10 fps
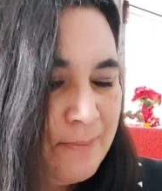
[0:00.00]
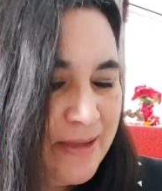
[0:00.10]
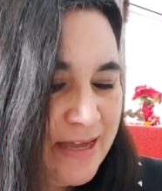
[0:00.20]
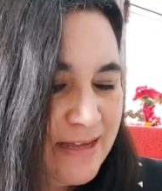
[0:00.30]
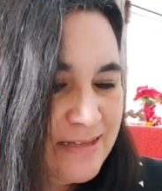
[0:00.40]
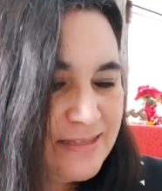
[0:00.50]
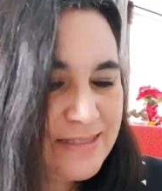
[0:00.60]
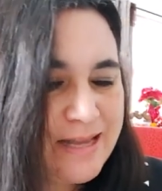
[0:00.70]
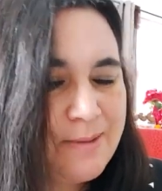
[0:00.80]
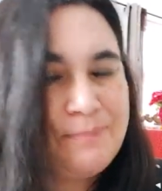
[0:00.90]

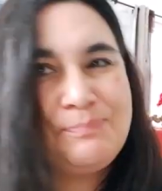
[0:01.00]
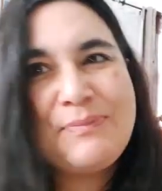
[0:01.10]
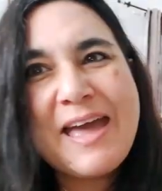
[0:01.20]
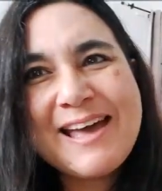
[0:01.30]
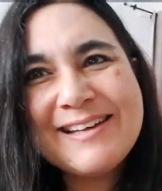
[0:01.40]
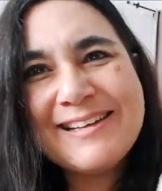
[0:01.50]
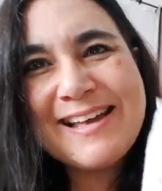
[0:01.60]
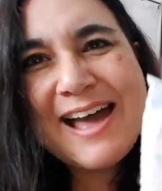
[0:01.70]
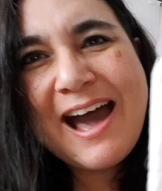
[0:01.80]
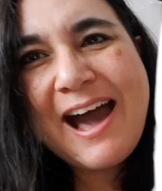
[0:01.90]
Because
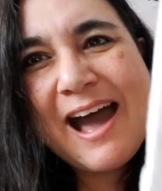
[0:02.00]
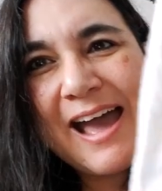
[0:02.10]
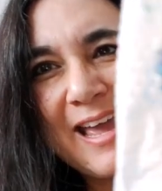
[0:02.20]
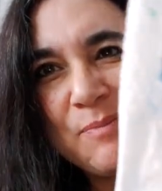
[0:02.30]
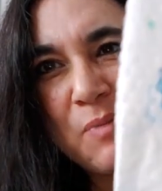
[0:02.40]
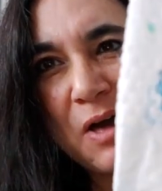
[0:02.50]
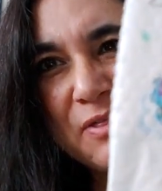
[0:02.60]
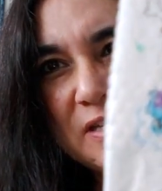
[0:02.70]
I bought